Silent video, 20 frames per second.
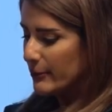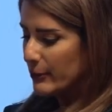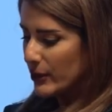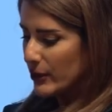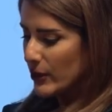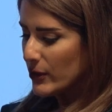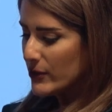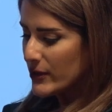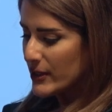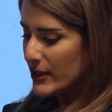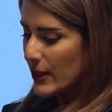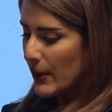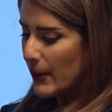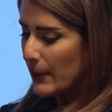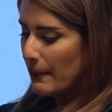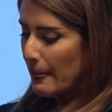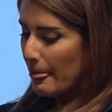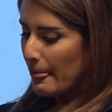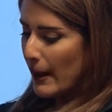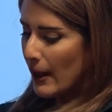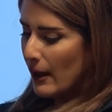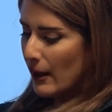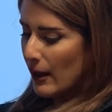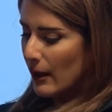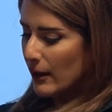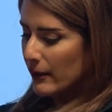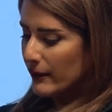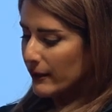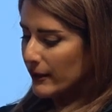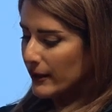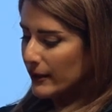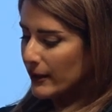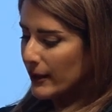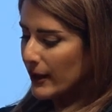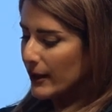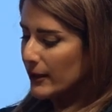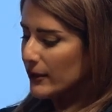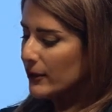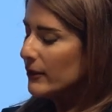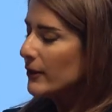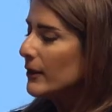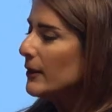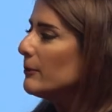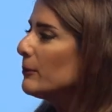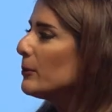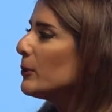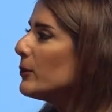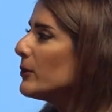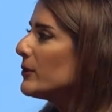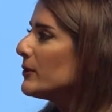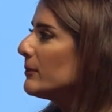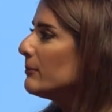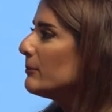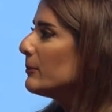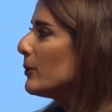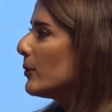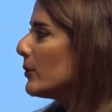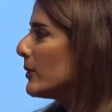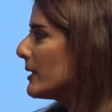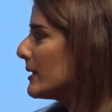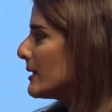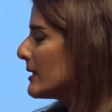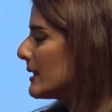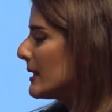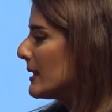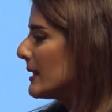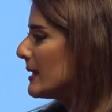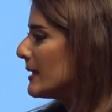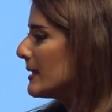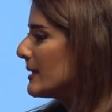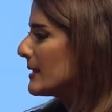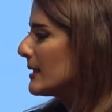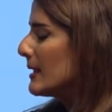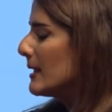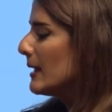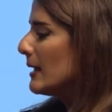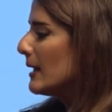But also, I think another important point is,